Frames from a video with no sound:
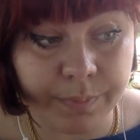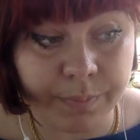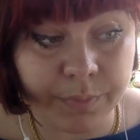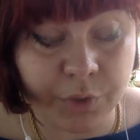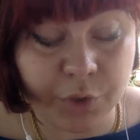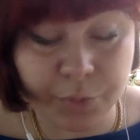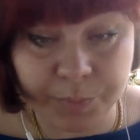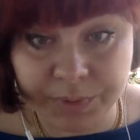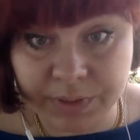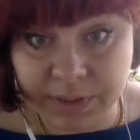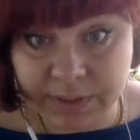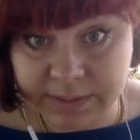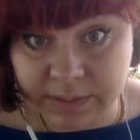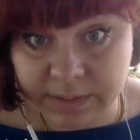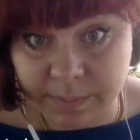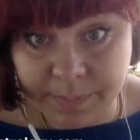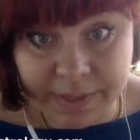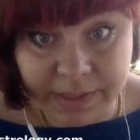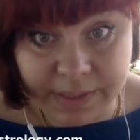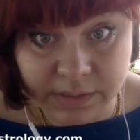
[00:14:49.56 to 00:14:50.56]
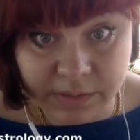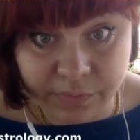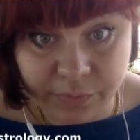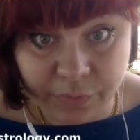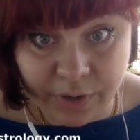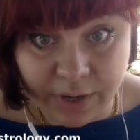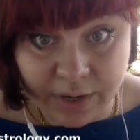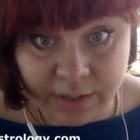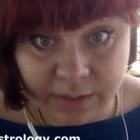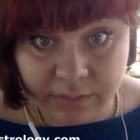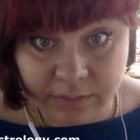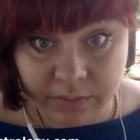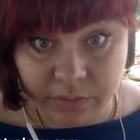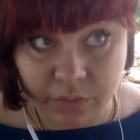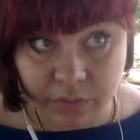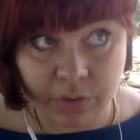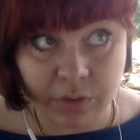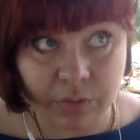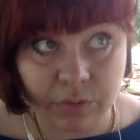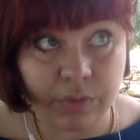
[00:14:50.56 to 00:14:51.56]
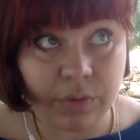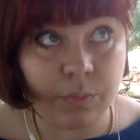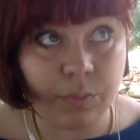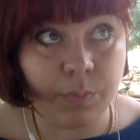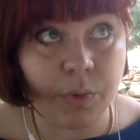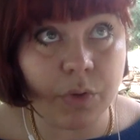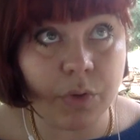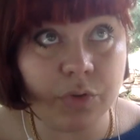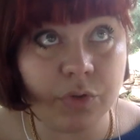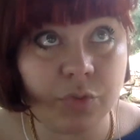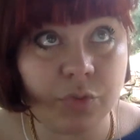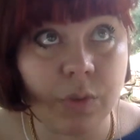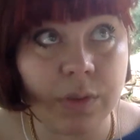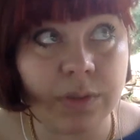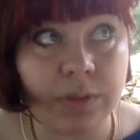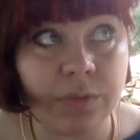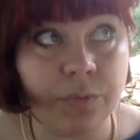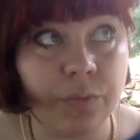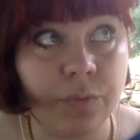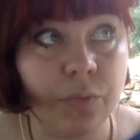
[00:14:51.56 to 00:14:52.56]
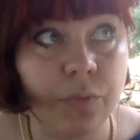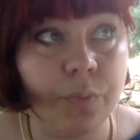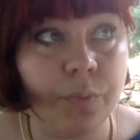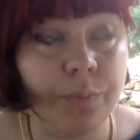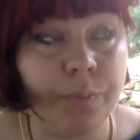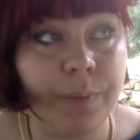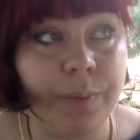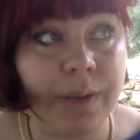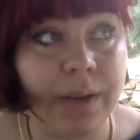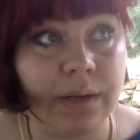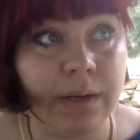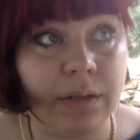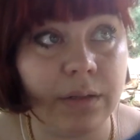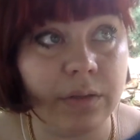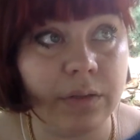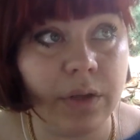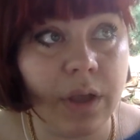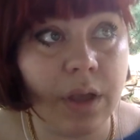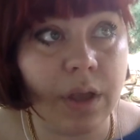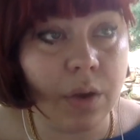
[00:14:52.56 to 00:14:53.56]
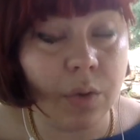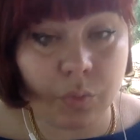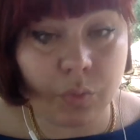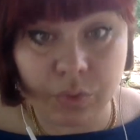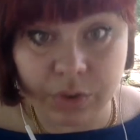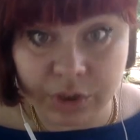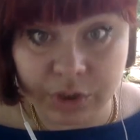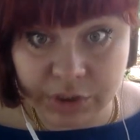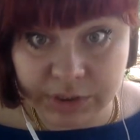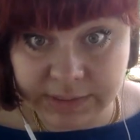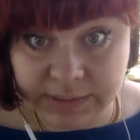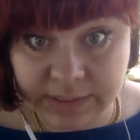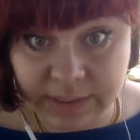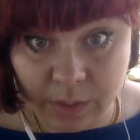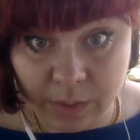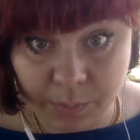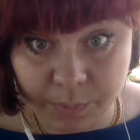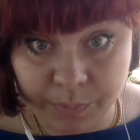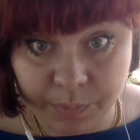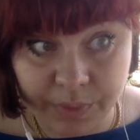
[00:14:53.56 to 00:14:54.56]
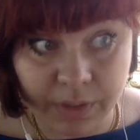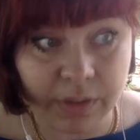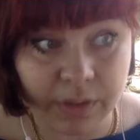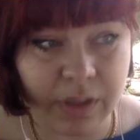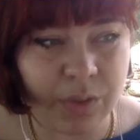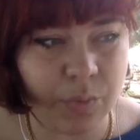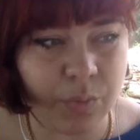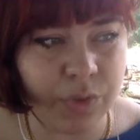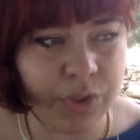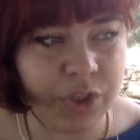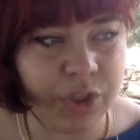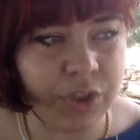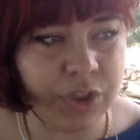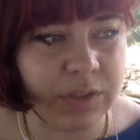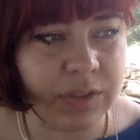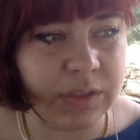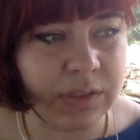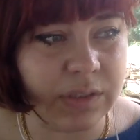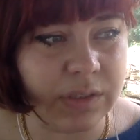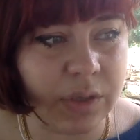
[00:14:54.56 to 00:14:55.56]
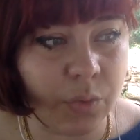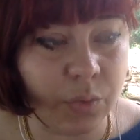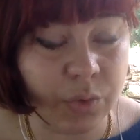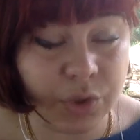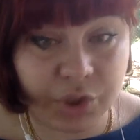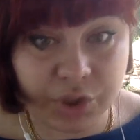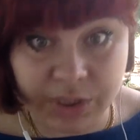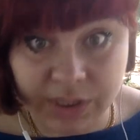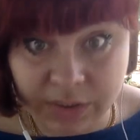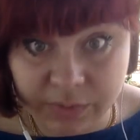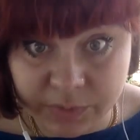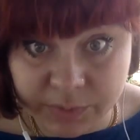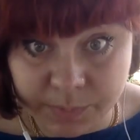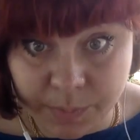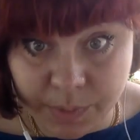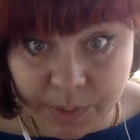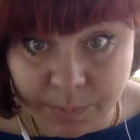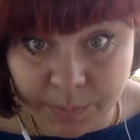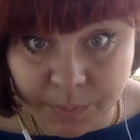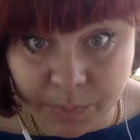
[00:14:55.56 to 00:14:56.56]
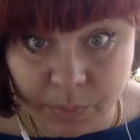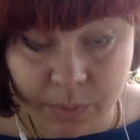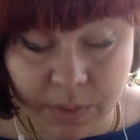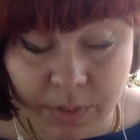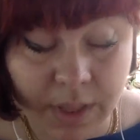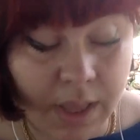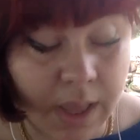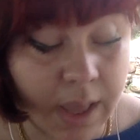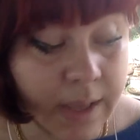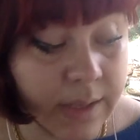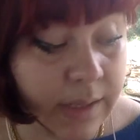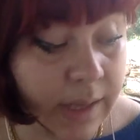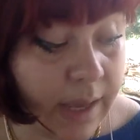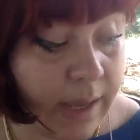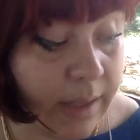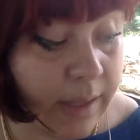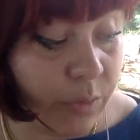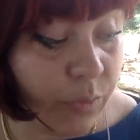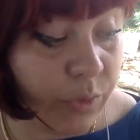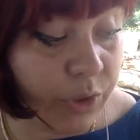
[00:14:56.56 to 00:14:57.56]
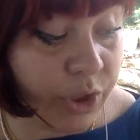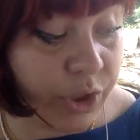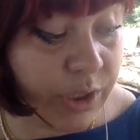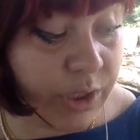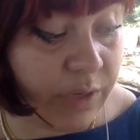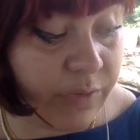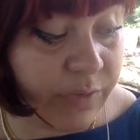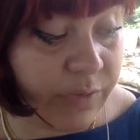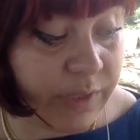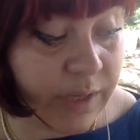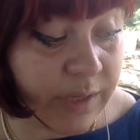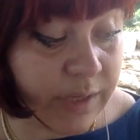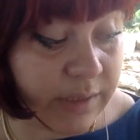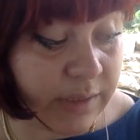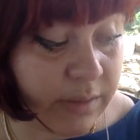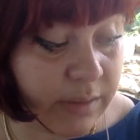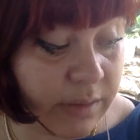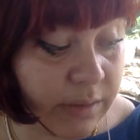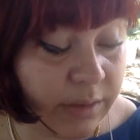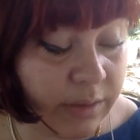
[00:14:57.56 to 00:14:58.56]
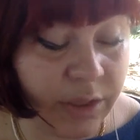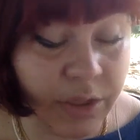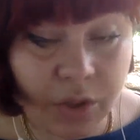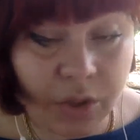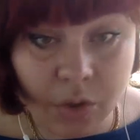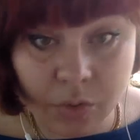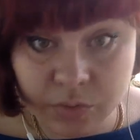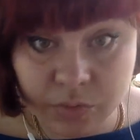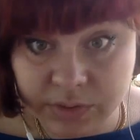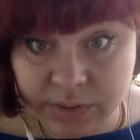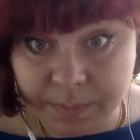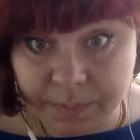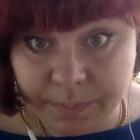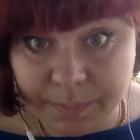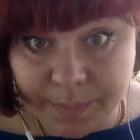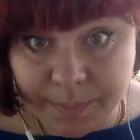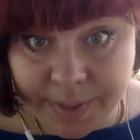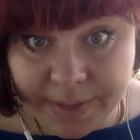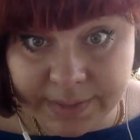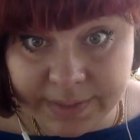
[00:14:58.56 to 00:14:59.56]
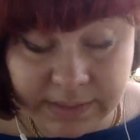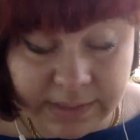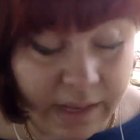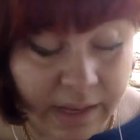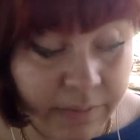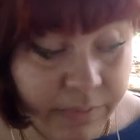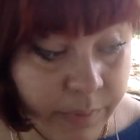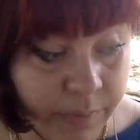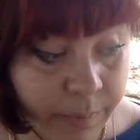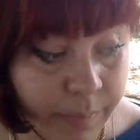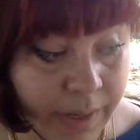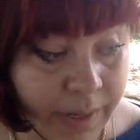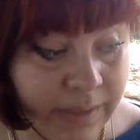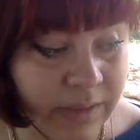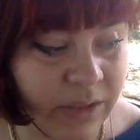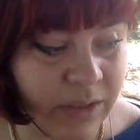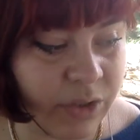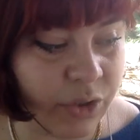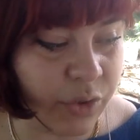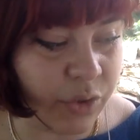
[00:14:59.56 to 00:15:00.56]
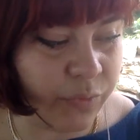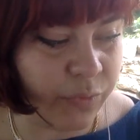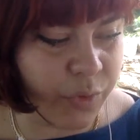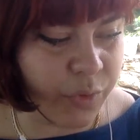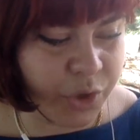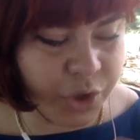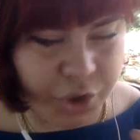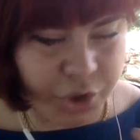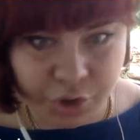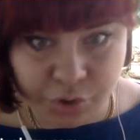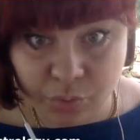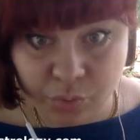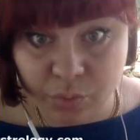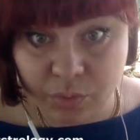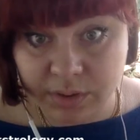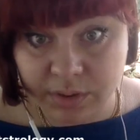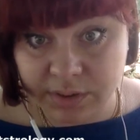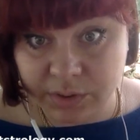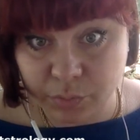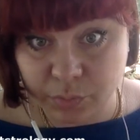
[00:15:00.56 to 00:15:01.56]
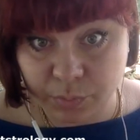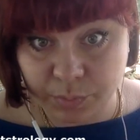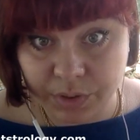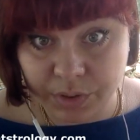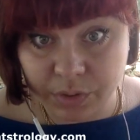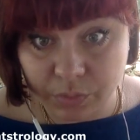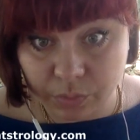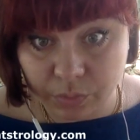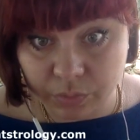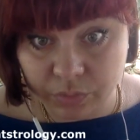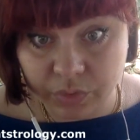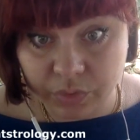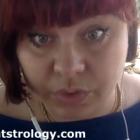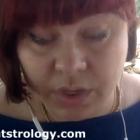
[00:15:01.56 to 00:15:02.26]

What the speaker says: Jupiter is the best friend, you know, the most wonderful planet, which is helping and which loves people and which gives us denotes the best ever blessing. So for sure, this will be good.